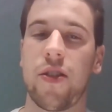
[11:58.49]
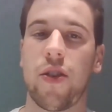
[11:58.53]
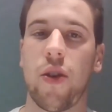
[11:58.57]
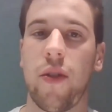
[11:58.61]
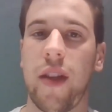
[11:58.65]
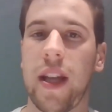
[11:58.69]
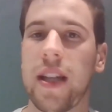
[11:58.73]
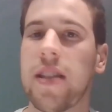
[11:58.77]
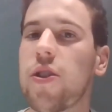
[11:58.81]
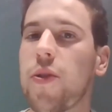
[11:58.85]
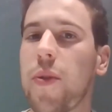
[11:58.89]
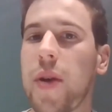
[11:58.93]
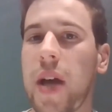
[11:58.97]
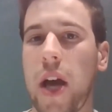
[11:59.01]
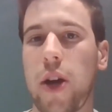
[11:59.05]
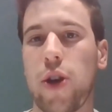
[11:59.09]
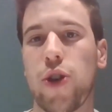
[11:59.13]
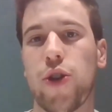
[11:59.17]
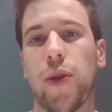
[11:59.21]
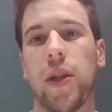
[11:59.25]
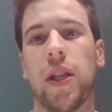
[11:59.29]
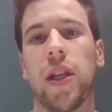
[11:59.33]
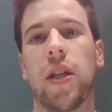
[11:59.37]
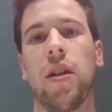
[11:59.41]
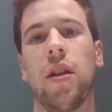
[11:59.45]
So that's the way I
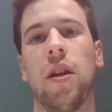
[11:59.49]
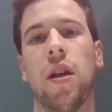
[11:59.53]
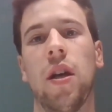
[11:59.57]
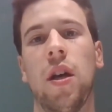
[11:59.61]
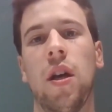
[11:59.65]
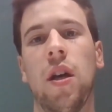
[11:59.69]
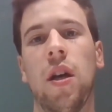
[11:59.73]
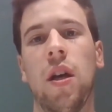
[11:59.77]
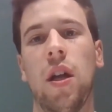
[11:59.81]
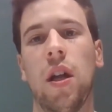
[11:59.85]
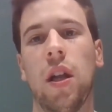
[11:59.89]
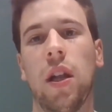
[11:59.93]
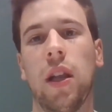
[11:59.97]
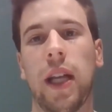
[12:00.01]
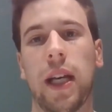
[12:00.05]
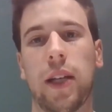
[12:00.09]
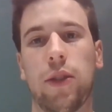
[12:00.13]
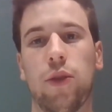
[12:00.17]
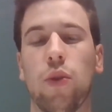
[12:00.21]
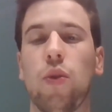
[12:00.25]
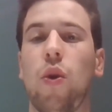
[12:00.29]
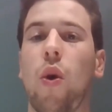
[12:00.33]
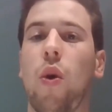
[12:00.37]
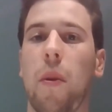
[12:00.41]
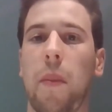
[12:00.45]
usually like
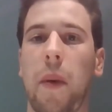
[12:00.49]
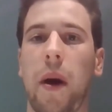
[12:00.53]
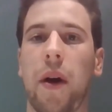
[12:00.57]
to go